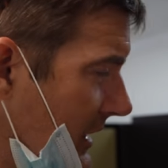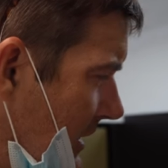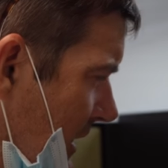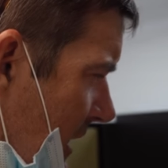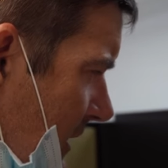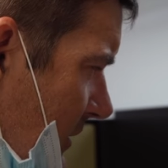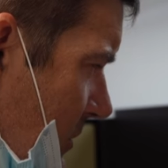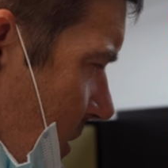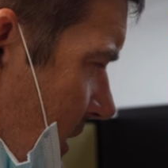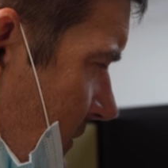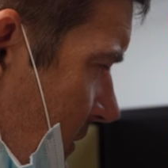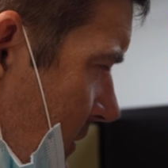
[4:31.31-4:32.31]
Yeah, a little
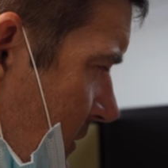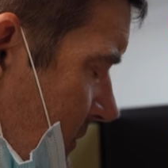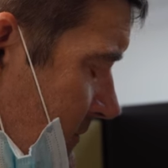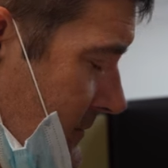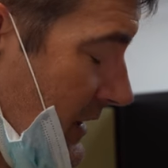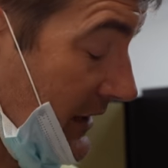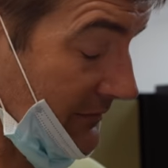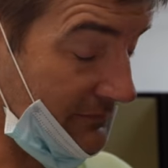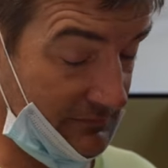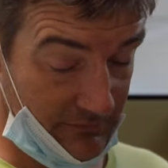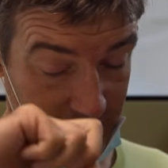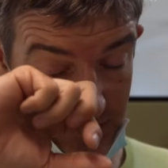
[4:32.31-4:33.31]
painful. Painful?
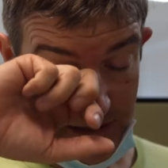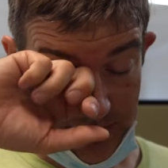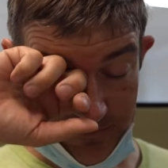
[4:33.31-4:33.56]
Like, yeah.